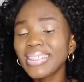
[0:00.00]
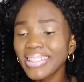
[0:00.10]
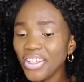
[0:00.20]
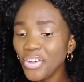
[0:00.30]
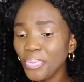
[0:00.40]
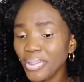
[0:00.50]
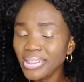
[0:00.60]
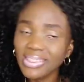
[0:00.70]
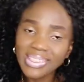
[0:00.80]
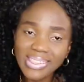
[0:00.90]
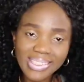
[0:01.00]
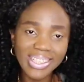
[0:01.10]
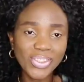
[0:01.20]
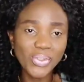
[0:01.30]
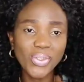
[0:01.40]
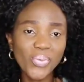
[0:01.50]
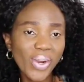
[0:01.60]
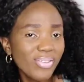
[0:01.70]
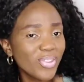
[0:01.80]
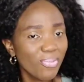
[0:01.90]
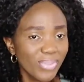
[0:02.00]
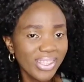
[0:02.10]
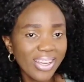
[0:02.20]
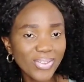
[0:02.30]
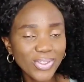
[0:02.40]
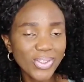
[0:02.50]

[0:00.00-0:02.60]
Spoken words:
let everybody see that you're wearing something else,